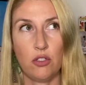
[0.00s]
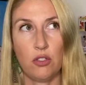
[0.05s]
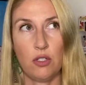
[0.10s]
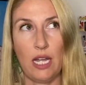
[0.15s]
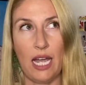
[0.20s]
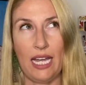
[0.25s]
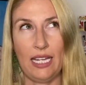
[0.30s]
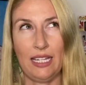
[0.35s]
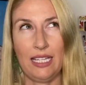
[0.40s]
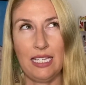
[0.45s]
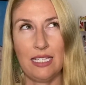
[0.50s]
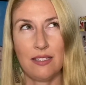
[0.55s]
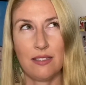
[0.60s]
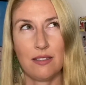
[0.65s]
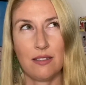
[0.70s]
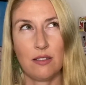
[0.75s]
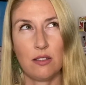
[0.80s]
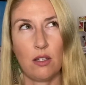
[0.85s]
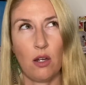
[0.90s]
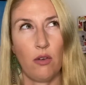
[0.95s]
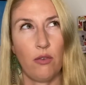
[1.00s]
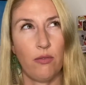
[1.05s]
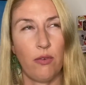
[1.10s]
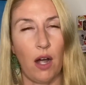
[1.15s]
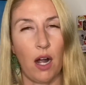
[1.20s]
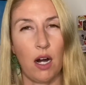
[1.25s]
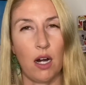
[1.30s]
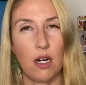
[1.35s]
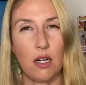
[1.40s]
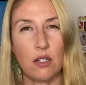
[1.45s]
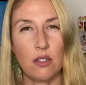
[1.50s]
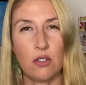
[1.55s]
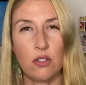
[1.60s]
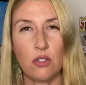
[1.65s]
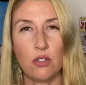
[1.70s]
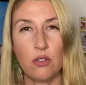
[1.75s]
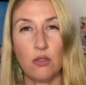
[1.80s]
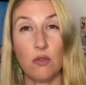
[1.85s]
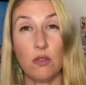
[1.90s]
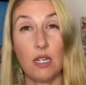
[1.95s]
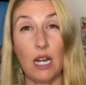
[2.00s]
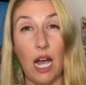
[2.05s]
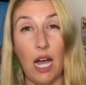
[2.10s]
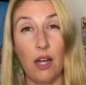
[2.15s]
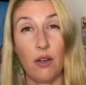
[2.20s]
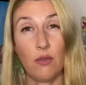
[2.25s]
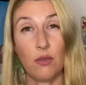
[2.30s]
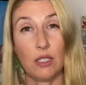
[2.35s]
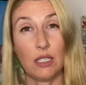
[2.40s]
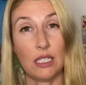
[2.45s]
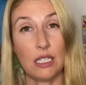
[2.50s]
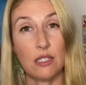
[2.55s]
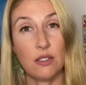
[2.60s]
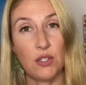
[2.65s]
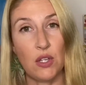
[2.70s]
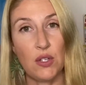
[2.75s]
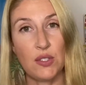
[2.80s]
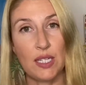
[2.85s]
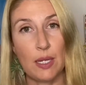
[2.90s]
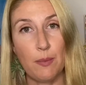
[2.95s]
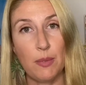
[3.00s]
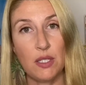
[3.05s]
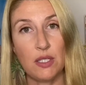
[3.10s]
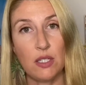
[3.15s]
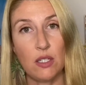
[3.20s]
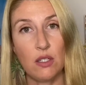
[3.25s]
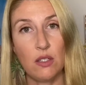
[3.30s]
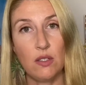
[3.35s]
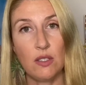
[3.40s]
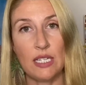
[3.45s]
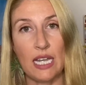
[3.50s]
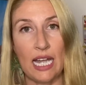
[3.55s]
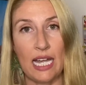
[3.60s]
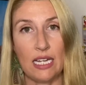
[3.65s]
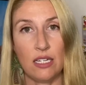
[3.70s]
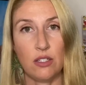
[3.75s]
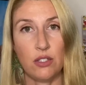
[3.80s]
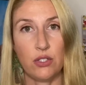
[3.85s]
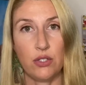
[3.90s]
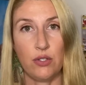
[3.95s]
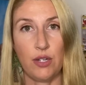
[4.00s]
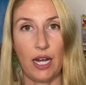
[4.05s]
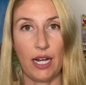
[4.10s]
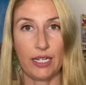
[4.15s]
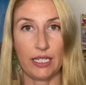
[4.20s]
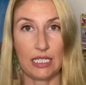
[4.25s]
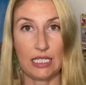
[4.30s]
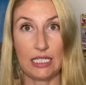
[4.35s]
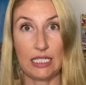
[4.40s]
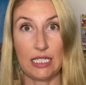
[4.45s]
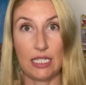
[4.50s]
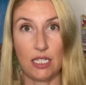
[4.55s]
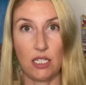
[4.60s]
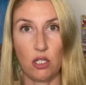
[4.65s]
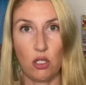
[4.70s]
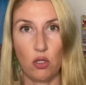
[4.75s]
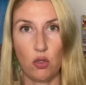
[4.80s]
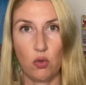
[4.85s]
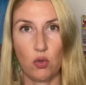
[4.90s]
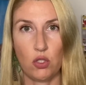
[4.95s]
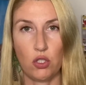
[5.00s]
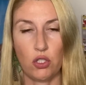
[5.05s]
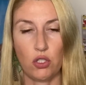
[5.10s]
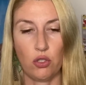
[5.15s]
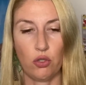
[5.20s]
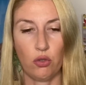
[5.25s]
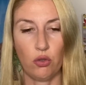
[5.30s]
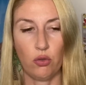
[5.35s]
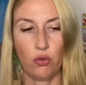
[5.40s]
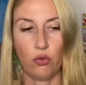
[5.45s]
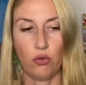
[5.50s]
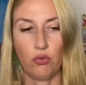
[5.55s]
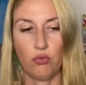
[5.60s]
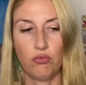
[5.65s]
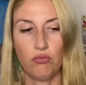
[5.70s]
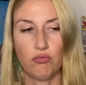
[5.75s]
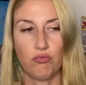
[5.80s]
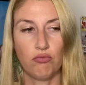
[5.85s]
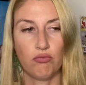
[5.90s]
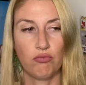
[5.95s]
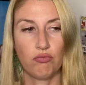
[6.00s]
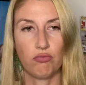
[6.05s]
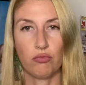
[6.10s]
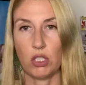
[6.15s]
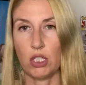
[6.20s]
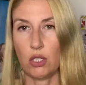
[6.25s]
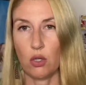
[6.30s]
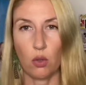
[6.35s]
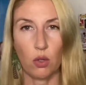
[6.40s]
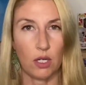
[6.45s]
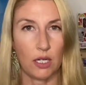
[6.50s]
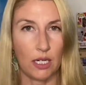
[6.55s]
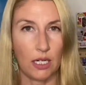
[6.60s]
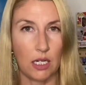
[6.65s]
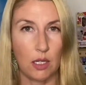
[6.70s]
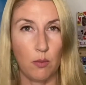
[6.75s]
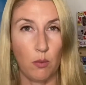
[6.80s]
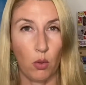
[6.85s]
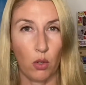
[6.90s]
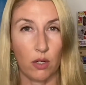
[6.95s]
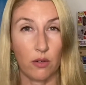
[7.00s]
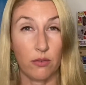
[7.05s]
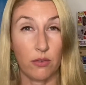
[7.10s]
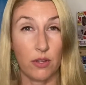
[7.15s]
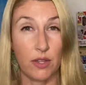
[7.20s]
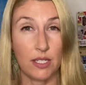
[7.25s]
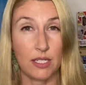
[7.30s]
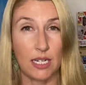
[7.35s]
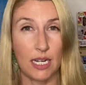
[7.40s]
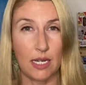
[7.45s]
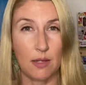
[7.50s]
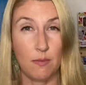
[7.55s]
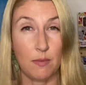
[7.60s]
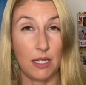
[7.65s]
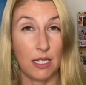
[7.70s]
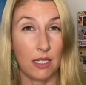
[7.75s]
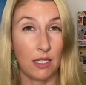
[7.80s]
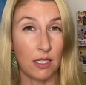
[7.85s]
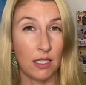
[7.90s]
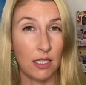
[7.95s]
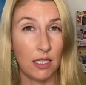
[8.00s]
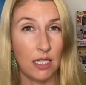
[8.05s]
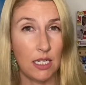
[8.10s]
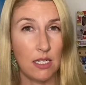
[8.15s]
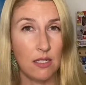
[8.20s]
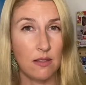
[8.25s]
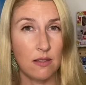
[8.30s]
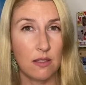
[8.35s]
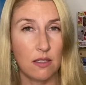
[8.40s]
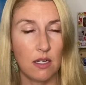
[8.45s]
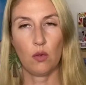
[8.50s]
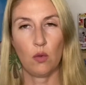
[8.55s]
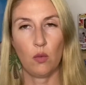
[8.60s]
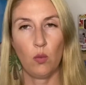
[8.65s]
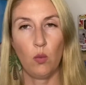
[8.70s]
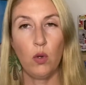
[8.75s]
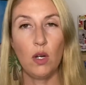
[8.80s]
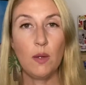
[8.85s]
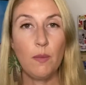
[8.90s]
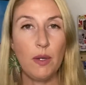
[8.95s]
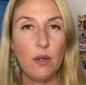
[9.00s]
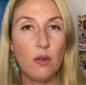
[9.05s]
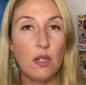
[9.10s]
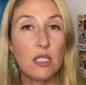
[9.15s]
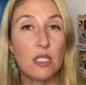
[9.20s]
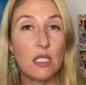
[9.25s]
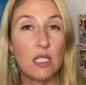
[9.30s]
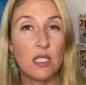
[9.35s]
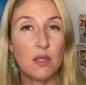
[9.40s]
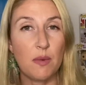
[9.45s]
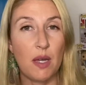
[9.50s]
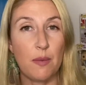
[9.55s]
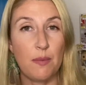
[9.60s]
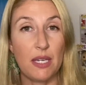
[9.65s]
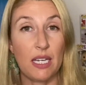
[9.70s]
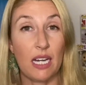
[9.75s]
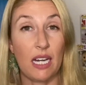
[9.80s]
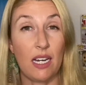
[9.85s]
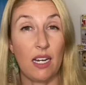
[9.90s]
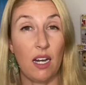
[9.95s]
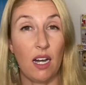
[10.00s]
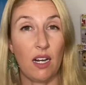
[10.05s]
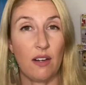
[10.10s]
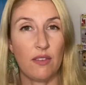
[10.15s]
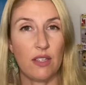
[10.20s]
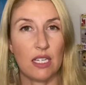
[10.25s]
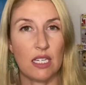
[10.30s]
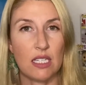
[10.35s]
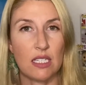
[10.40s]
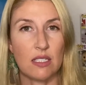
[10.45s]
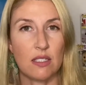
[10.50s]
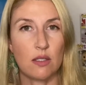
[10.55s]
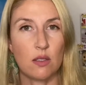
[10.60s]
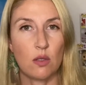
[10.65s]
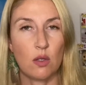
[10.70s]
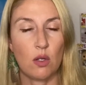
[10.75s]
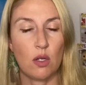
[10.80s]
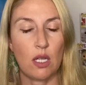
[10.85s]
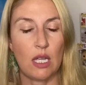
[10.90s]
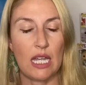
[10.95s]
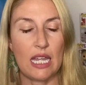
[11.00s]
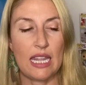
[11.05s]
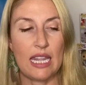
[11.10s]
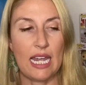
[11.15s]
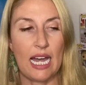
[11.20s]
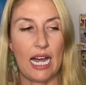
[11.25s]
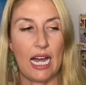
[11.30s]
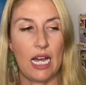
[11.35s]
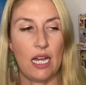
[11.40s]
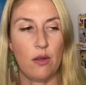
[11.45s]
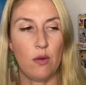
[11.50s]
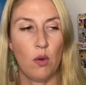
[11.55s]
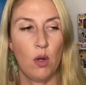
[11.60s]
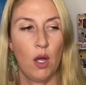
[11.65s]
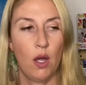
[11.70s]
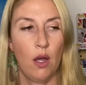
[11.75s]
at least so far, to not release those episodes and to not continue to record anymore for the time being, at least. One of my reasons might be kind of obvious in that